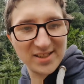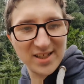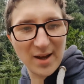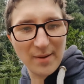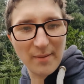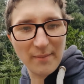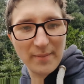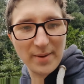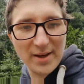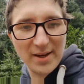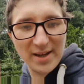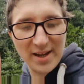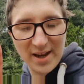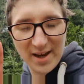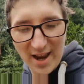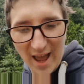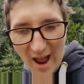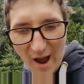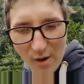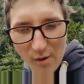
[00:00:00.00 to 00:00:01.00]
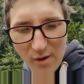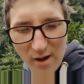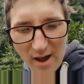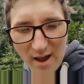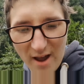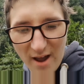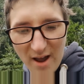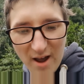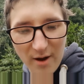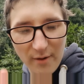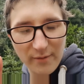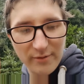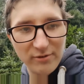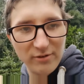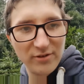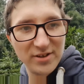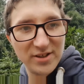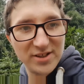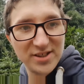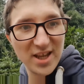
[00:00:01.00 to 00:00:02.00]
time I've been here now. We've
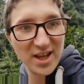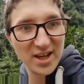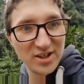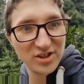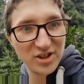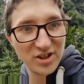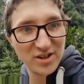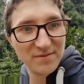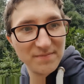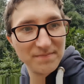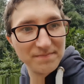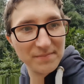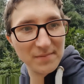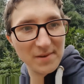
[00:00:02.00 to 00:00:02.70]
done the station.